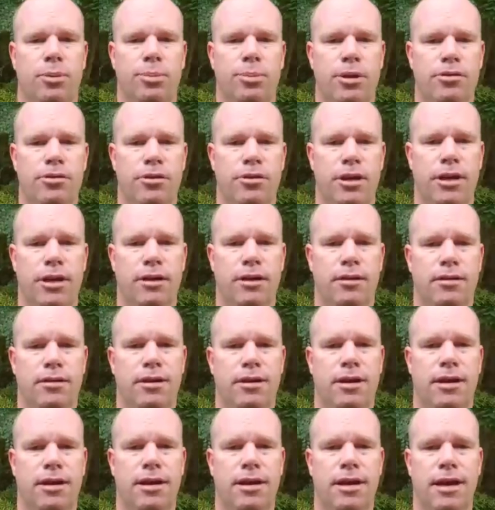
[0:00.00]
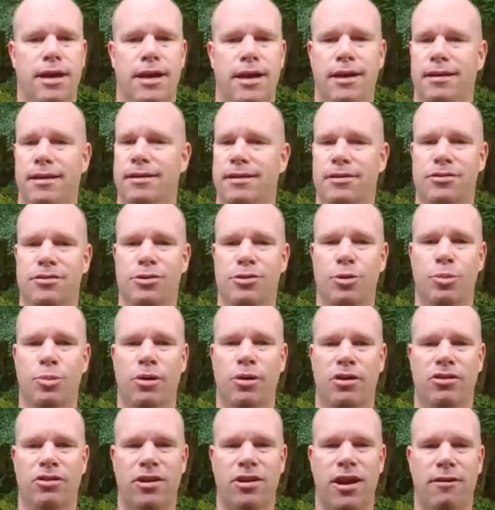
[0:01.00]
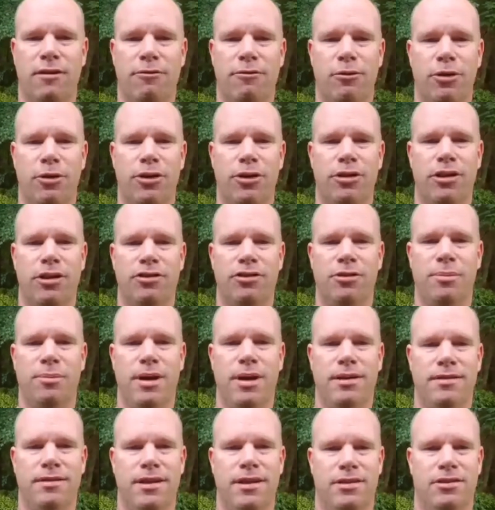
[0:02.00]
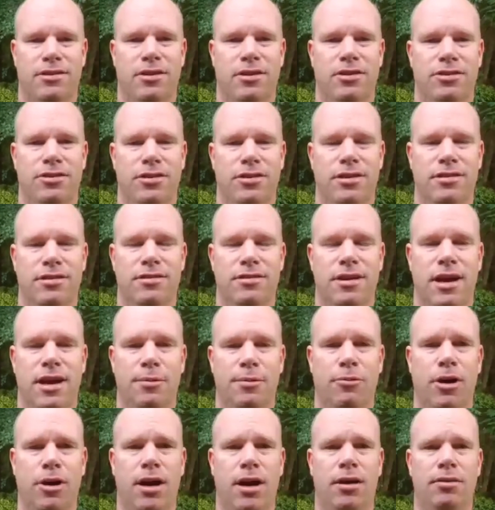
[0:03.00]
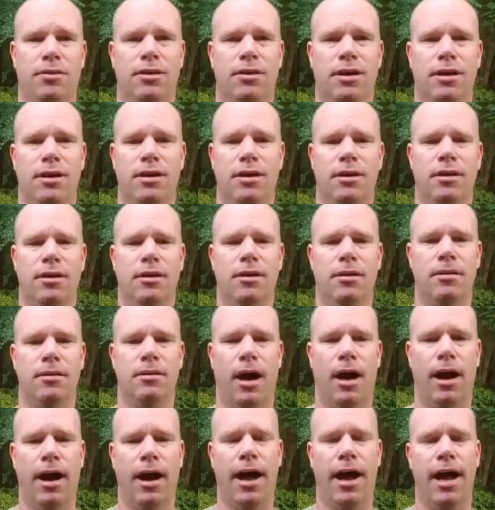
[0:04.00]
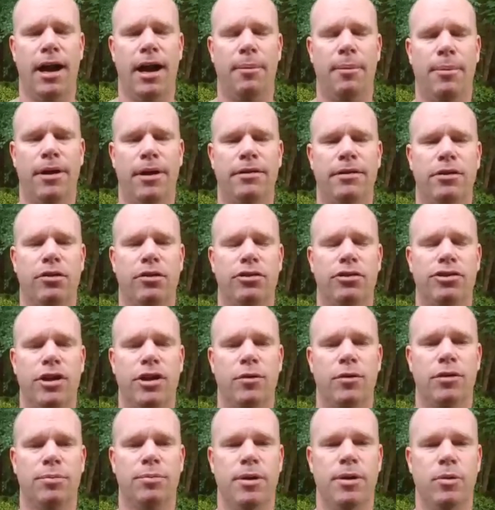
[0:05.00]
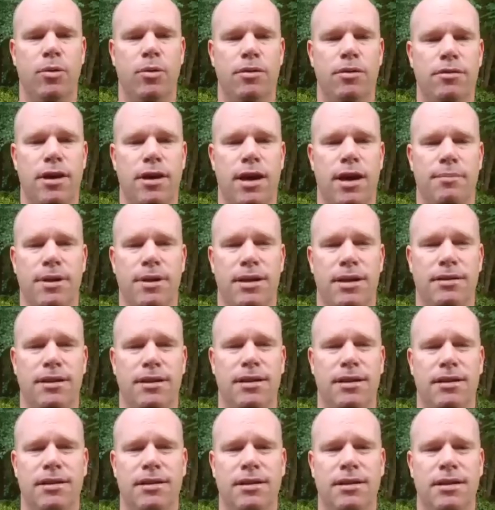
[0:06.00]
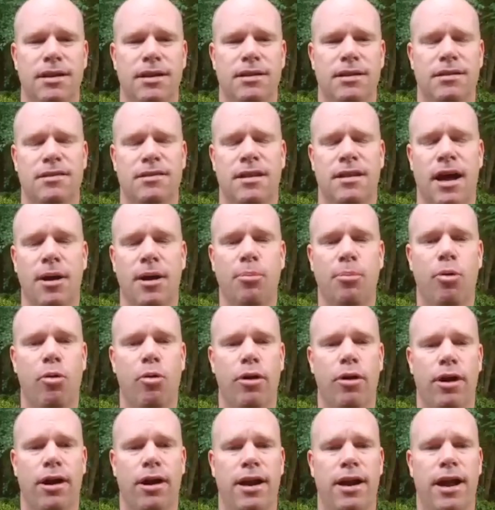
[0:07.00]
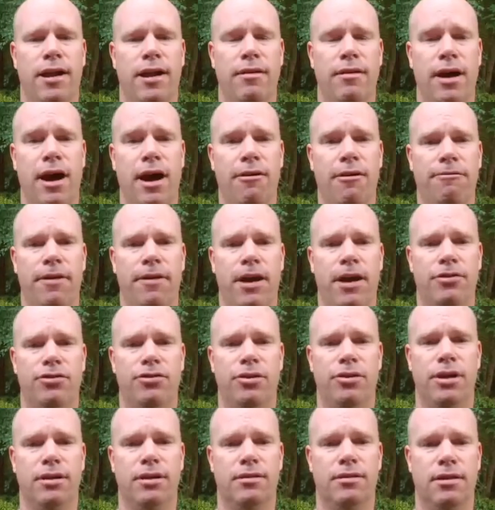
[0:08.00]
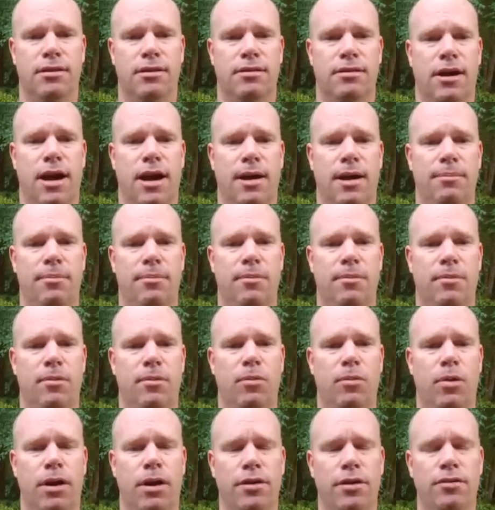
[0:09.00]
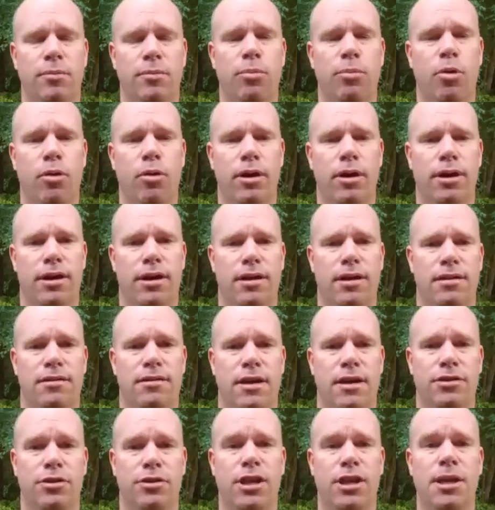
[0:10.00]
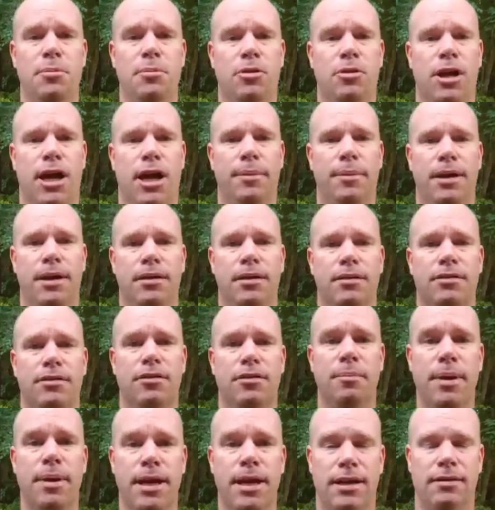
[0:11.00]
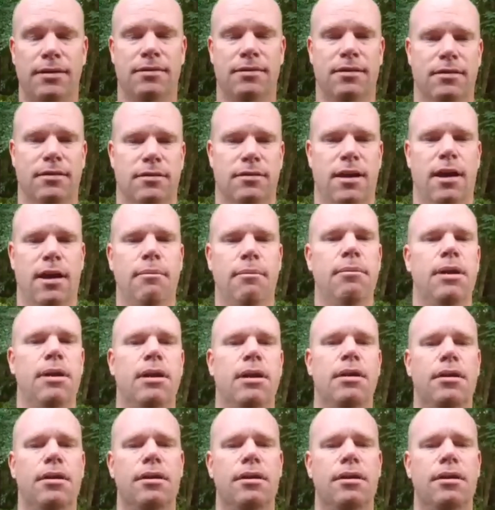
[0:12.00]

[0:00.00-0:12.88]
so I'm Beasley here. Congratulations hey, again. Super excited for you that you made Tech Sergeant this time around. Uh, I had a mentor share with me one time that it's not important on how, how fast you get to the top. What is important is that you keep climbing to make it to the top.